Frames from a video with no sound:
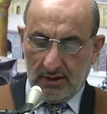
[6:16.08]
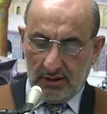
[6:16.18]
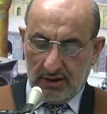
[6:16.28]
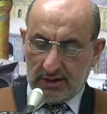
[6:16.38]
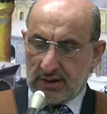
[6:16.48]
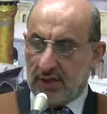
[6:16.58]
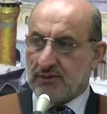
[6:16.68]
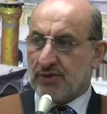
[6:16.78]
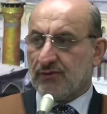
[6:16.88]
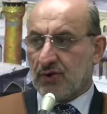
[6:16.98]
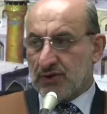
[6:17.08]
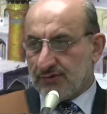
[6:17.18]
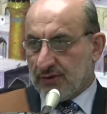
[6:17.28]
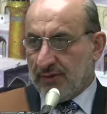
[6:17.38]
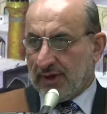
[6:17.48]
This comes, of course,
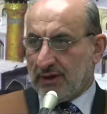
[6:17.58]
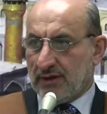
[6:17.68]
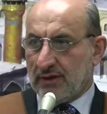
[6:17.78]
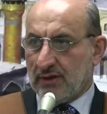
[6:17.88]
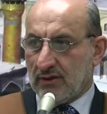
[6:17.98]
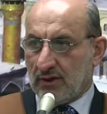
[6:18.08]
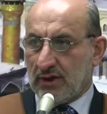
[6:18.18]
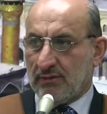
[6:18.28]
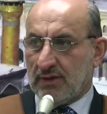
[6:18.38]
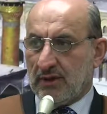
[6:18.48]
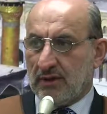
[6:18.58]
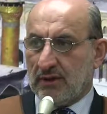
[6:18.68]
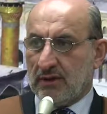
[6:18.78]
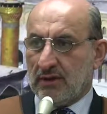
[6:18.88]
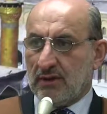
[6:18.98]
from Hadith. The ulama,
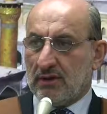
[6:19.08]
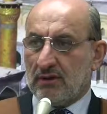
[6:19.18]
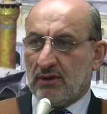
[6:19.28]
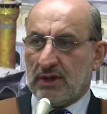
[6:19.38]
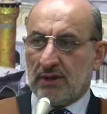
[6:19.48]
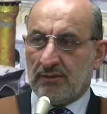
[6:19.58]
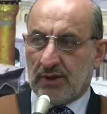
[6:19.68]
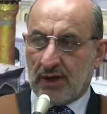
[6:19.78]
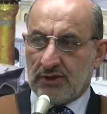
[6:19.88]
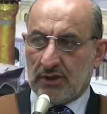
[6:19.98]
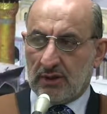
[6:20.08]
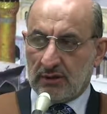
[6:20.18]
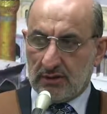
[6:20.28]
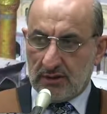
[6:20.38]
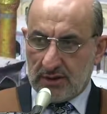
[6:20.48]
when the Maraja
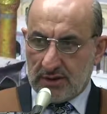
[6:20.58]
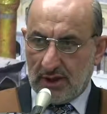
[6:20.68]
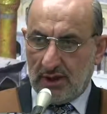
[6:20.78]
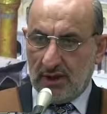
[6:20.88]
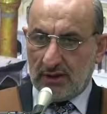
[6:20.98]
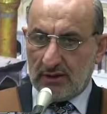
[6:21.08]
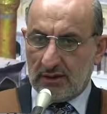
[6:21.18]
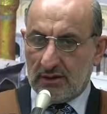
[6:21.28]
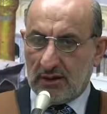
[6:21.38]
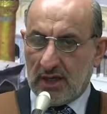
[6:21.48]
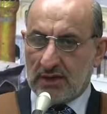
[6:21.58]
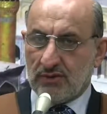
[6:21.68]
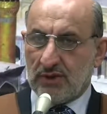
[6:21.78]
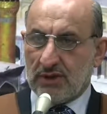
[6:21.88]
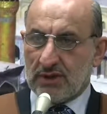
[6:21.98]
say it, as
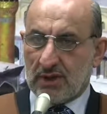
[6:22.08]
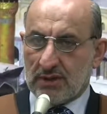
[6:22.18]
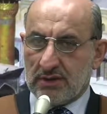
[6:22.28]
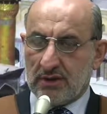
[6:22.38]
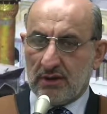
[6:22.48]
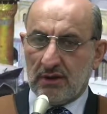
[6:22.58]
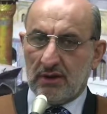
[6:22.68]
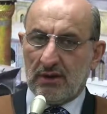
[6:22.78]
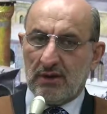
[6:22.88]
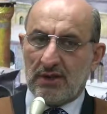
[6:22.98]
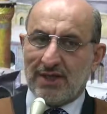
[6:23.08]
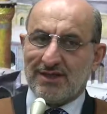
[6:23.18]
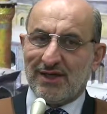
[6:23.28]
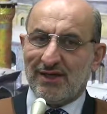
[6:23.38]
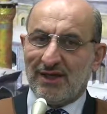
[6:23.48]
we discussed
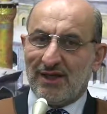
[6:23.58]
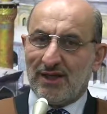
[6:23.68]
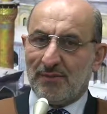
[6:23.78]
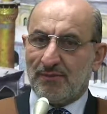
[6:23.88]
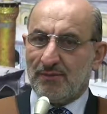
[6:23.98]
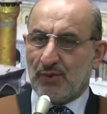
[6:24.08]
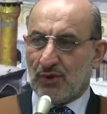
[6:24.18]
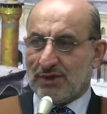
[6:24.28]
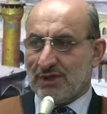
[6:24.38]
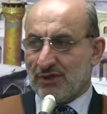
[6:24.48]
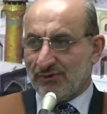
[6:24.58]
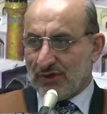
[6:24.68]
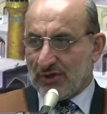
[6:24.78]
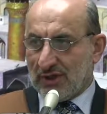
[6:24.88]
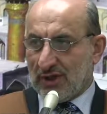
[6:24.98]
yesterday, the process of
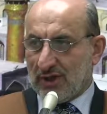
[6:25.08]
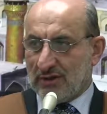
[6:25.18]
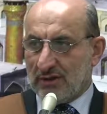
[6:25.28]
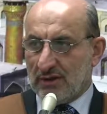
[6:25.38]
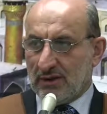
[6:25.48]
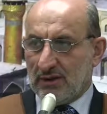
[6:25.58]
ijtihad,